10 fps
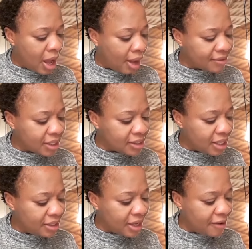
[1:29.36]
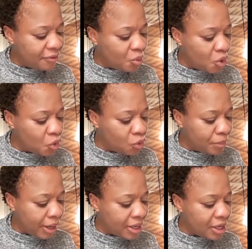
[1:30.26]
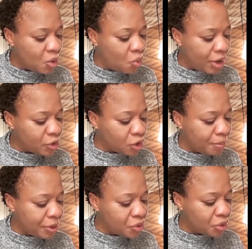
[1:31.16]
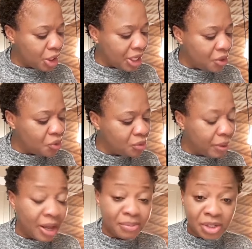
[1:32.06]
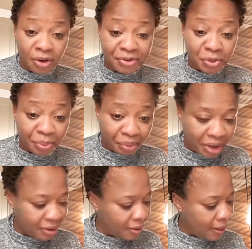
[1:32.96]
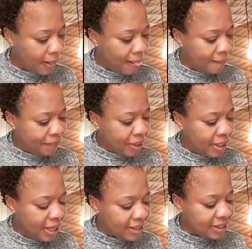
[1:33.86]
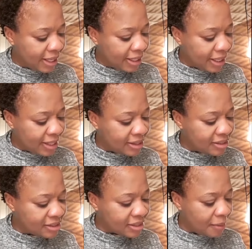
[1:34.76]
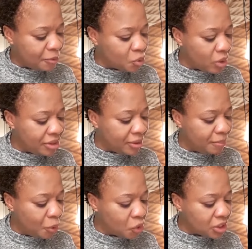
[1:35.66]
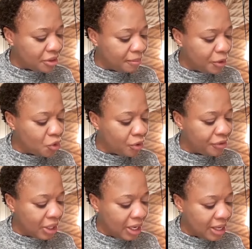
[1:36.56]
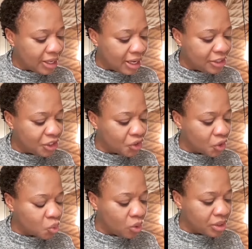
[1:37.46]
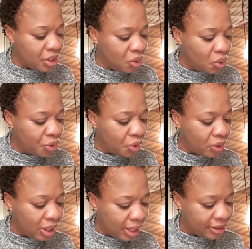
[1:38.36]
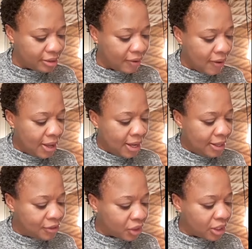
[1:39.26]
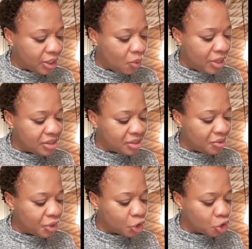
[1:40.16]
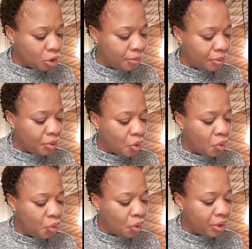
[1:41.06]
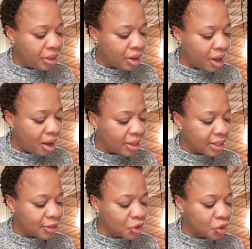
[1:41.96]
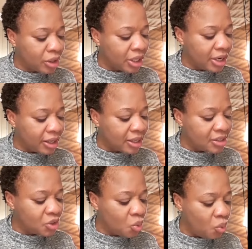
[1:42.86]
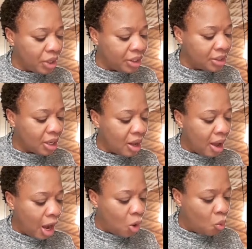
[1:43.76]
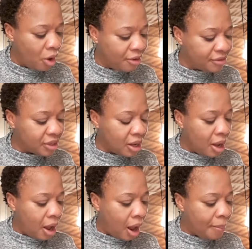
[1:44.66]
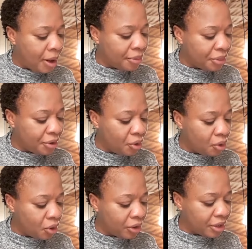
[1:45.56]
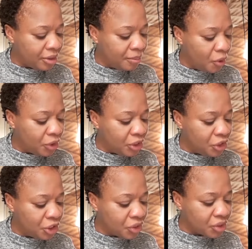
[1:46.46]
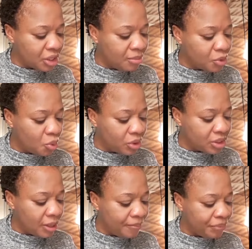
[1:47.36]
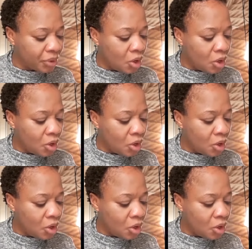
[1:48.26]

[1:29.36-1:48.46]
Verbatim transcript: After telling everyone goodbye, he went up into the hills by himself to pray. Late that night, the disciples were in the boat in the middle of the lake, and Jesus was alone on land. He saw that they were in serious trouble, rowing hard and struggling against the wind and waves. About three o'clock in the morning, Jesus came towards them,